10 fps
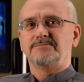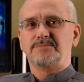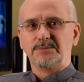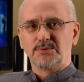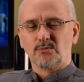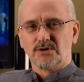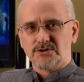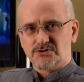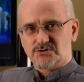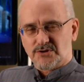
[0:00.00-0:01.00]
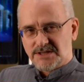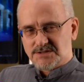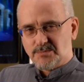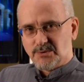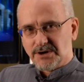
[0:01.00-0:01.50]
people were
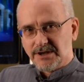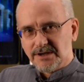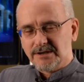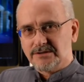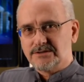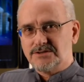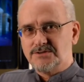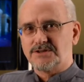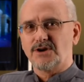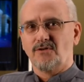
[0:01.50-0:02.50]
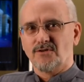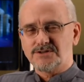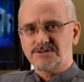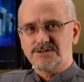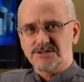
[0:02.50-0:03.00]
transporting using
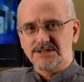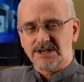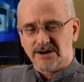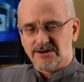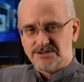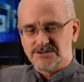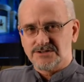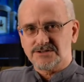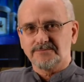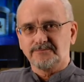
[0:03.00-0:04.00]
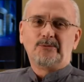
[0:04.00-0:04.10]
horses and carriages.